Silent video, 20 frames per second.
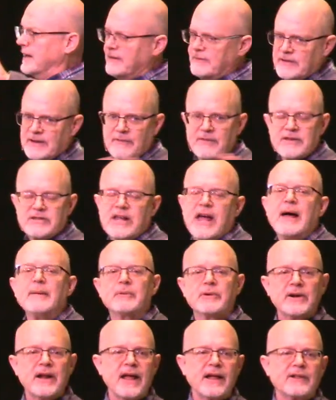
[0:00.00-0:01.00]
and even of the
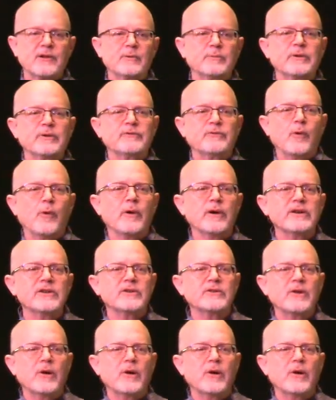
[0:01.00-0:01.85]
tabernacle before it,